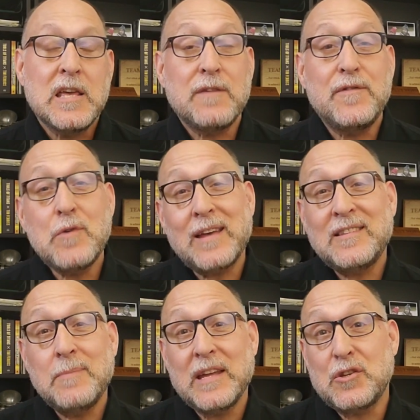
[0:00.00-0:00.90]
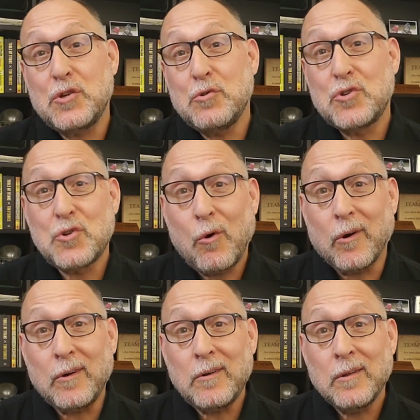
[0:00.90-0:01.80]
if you estimate too
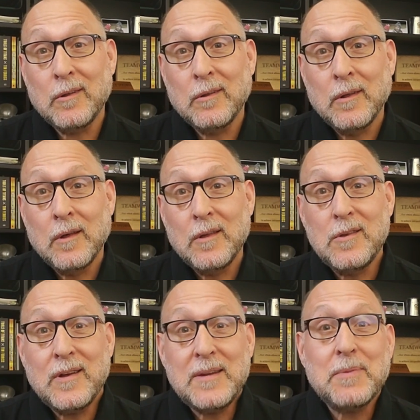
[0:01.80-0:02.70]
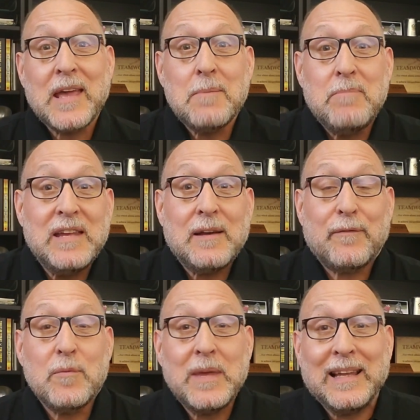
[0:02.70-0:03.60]
short, you end up getting beat up
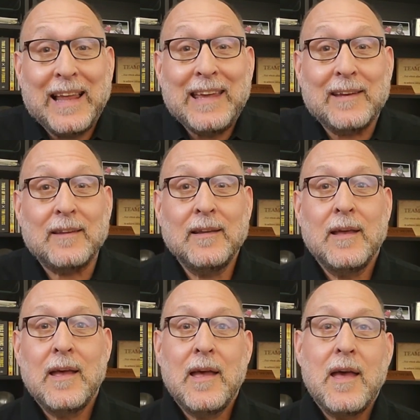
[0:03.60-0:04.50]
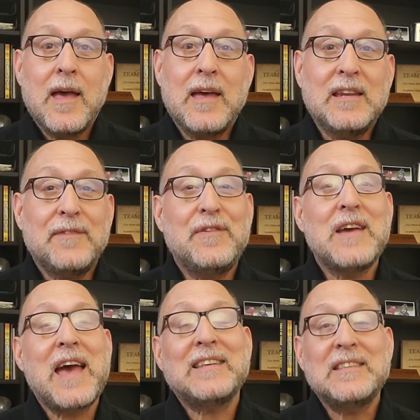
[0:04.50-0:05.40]
for being late. And if
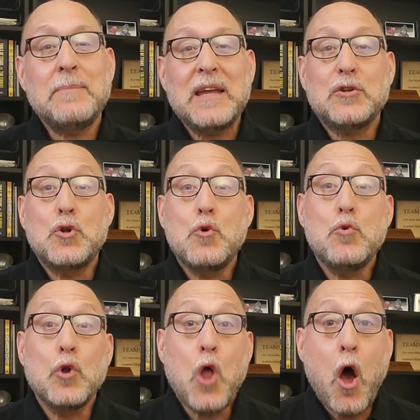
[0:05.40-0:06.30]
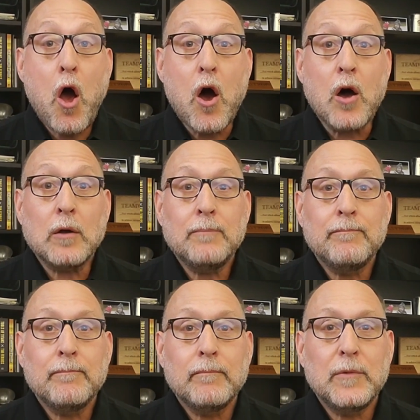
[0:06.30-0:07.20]
you estimate too long,
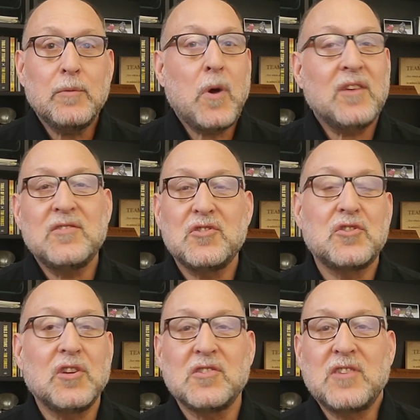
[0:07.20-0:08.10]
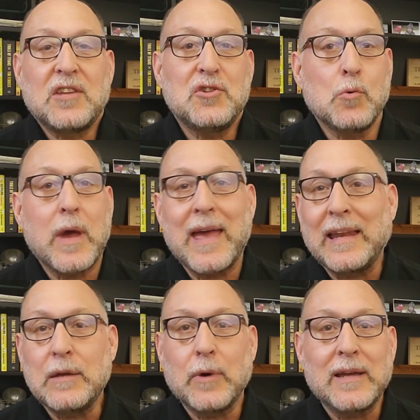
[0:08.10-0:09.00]
your boss is just going to send you away
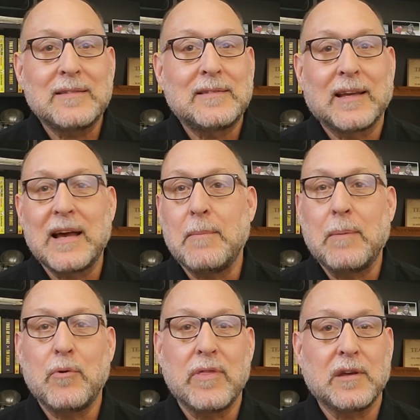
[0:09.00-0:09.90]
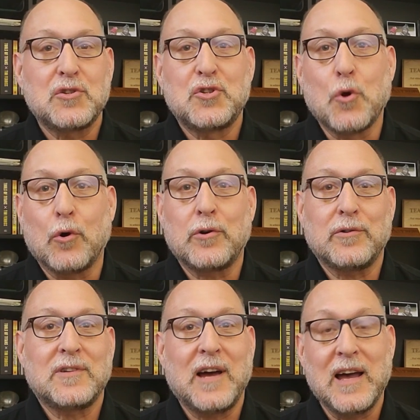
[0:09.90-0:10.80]
anyways to come up with a
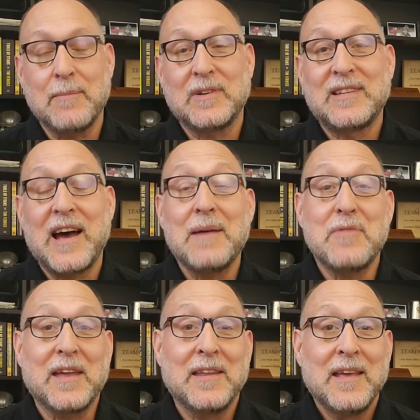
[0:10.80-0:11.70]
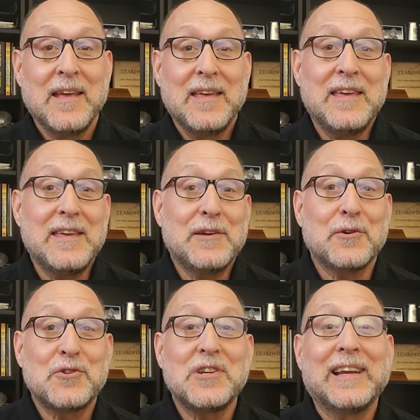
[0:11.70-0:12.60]
shorter time, a time that he
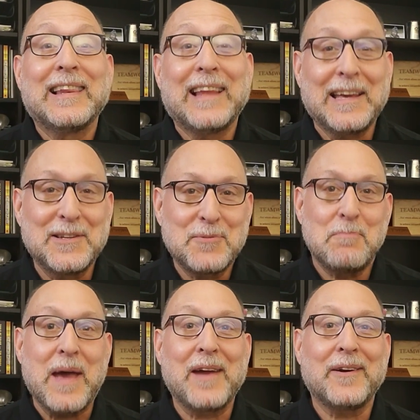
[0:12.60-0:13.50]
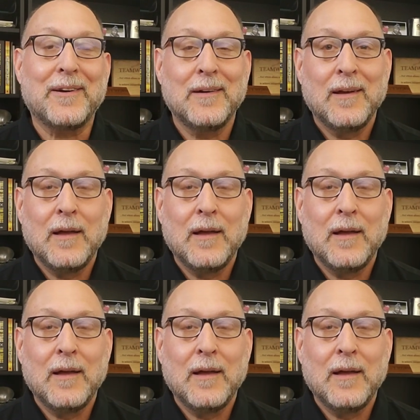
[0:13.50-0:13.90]
or she likes better.